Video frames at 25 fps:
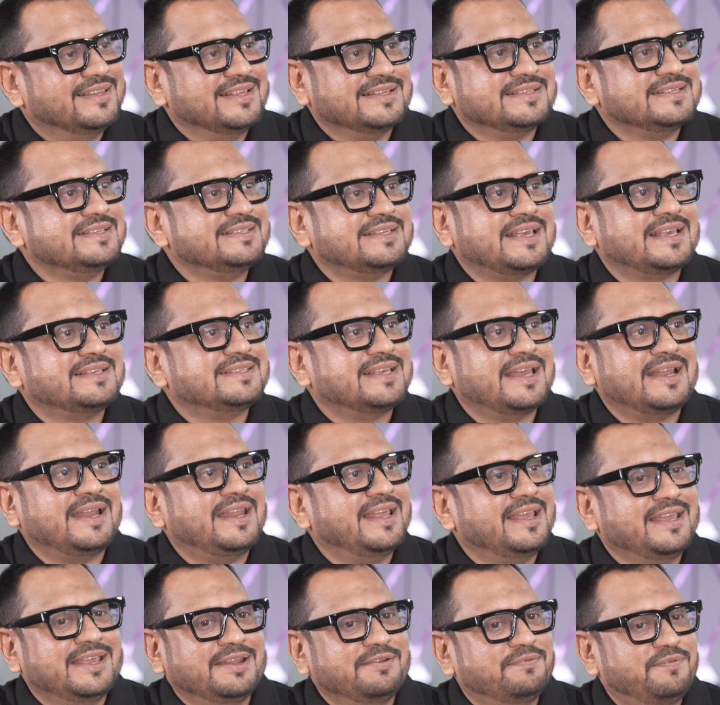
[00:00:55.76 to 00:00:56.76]
This is
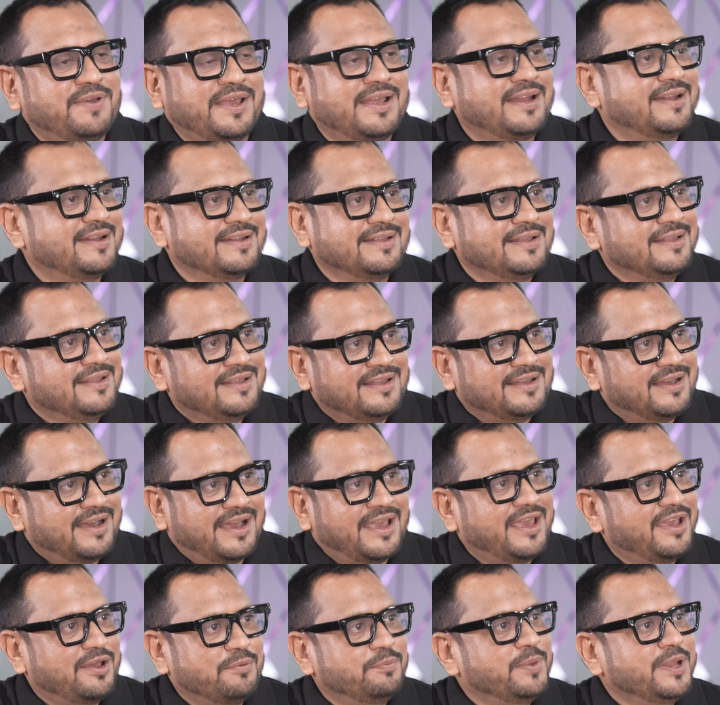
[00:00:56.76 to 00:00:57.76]
exciting. In fact,
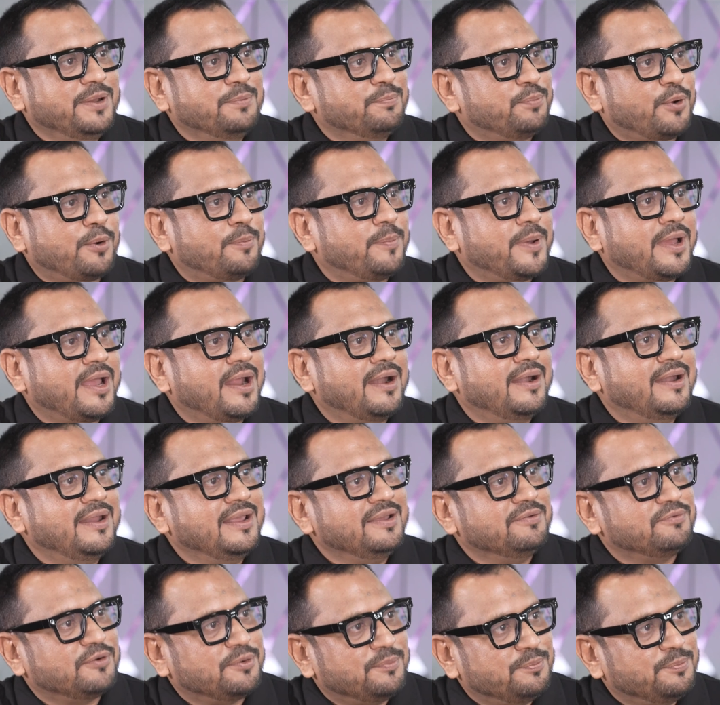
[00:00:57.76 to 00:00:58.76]
I have been
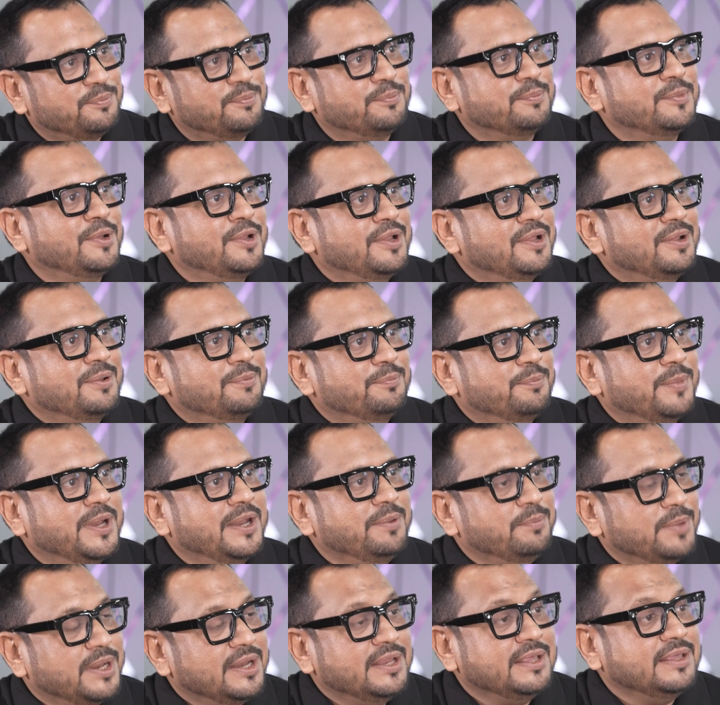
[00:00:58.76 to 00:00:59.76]
propaganding from
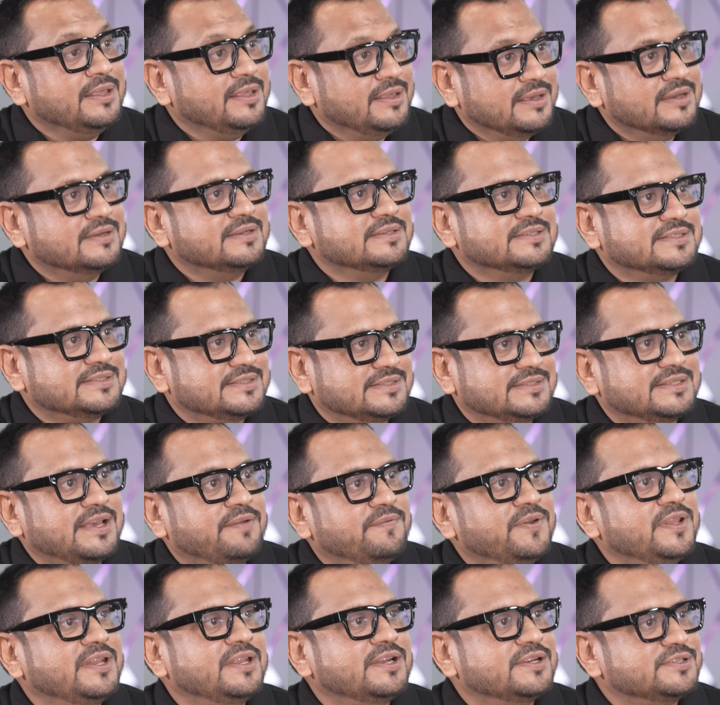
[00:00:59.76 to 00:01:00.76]
many years,
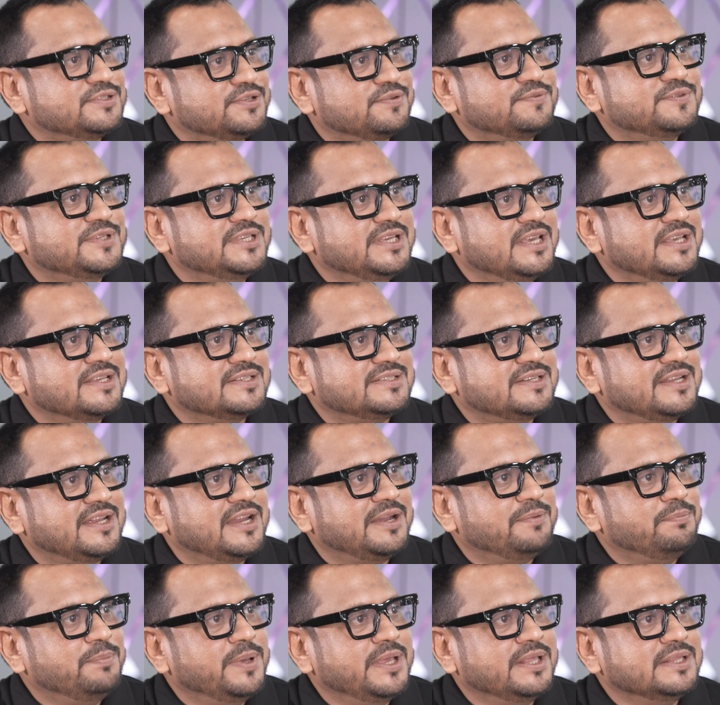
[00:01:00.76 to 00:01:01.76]
7 years of GST
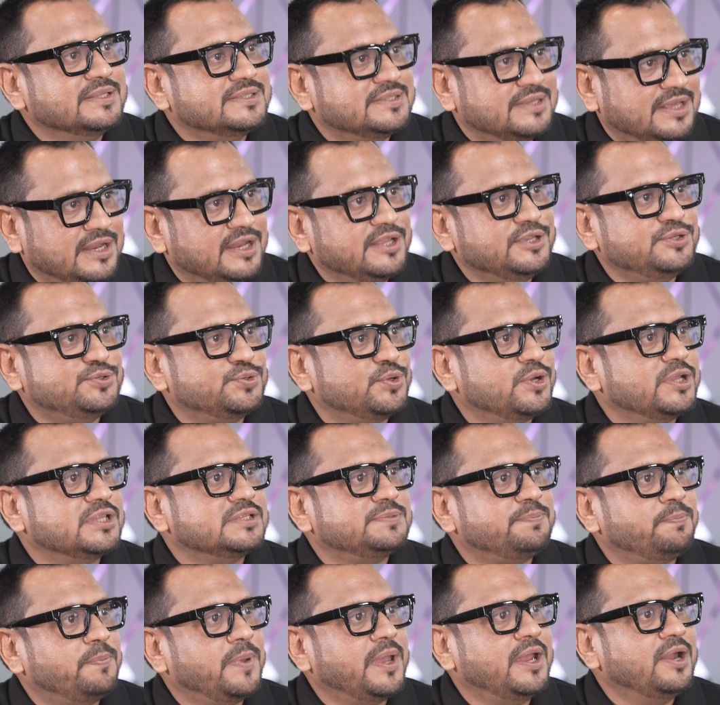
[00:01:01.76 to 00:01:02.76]
it means, and
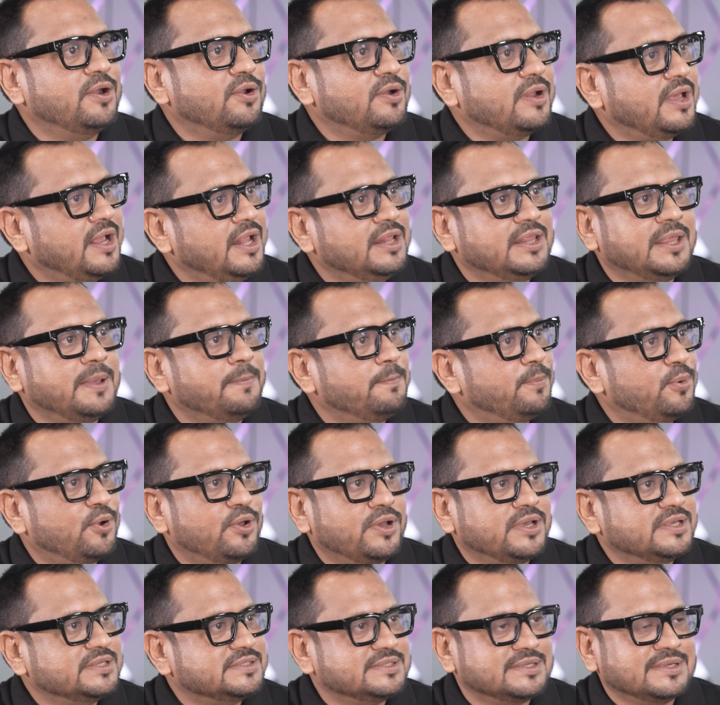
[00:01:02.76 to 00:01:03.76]
insurance paid on health
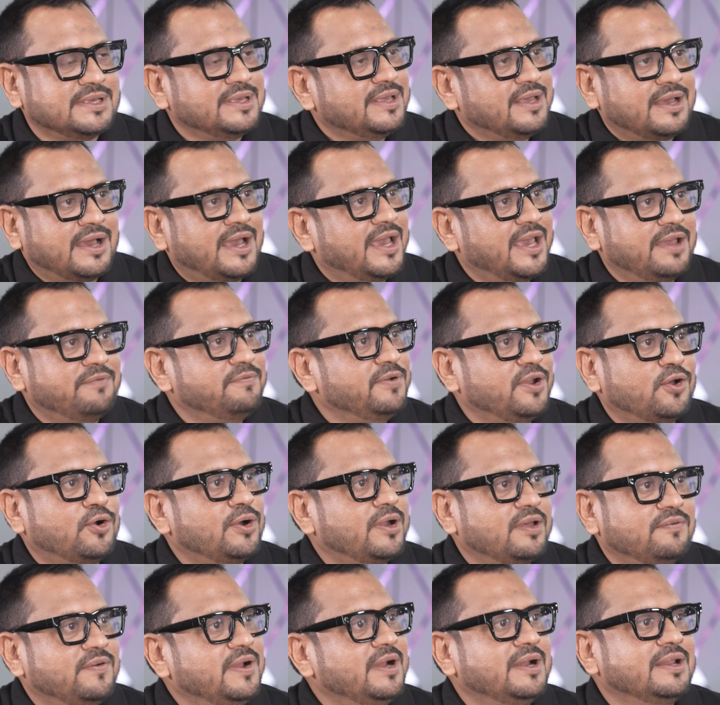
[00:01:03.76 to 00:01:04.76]
employees, I have
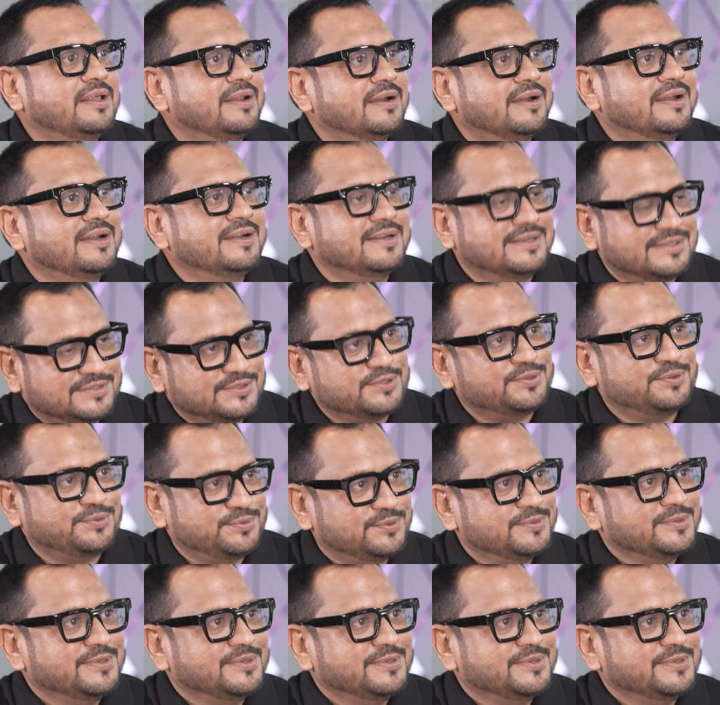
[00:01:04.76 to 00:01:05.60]
not availed credit. So